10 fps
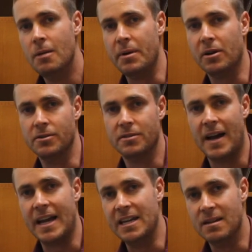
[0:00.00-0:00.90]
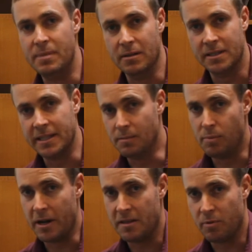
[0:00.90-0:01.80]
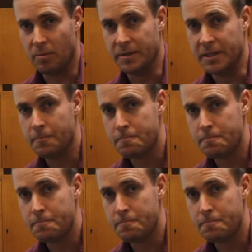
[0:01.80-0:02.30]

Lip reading: because of our inability to breathe properly.